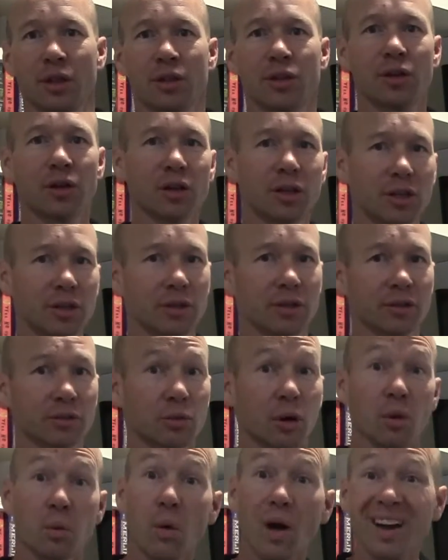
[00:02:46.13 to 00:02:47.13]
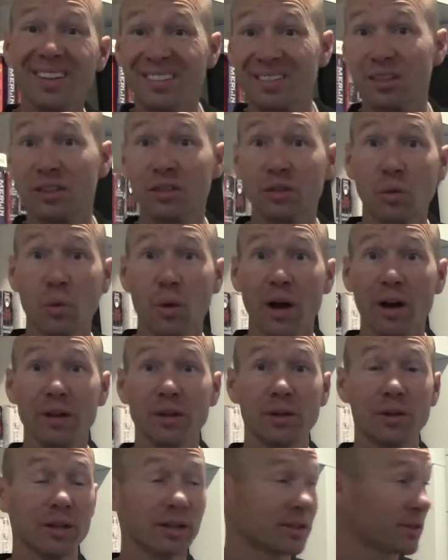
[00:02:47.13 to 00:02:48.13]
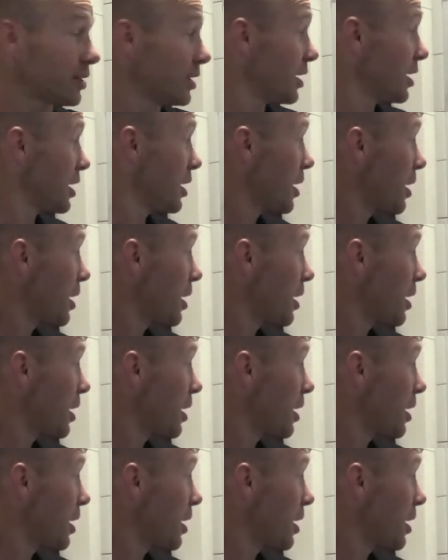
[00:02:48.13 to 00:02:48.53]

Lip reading: 30 units squared. Why is it square units?